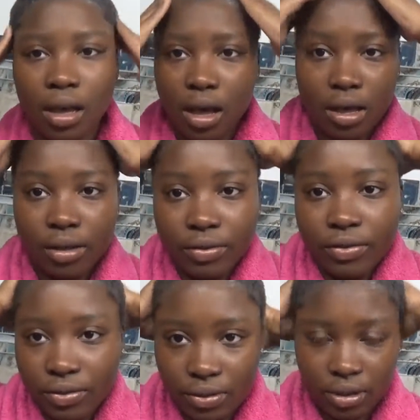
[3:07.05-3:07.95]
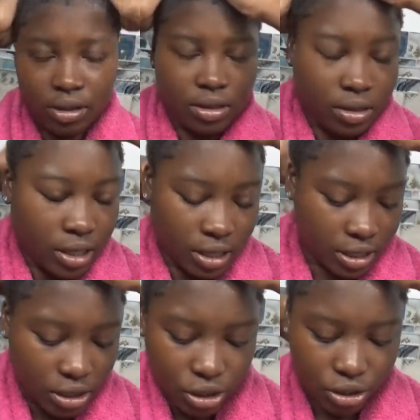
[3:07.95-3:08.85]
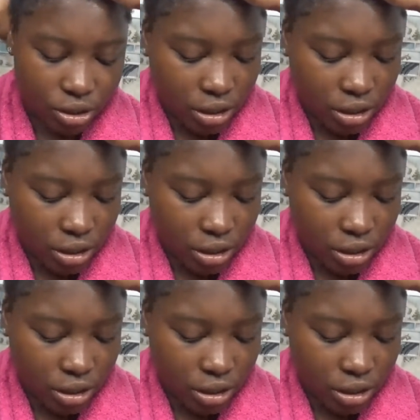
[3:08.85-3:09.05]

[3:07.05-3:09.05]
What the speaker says: of the conditioner.